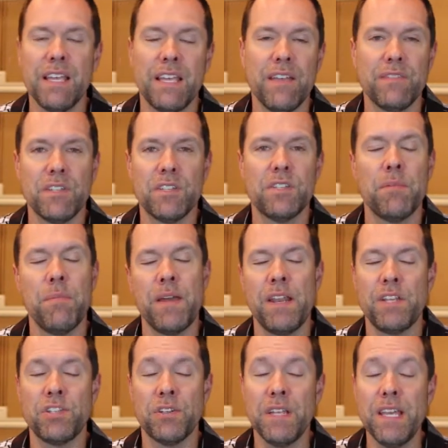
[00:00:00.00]
us to
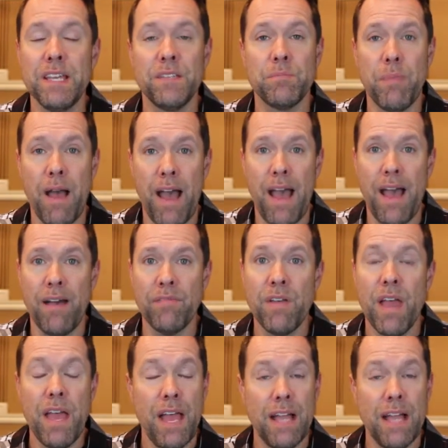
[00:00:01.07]
manage on His behalf.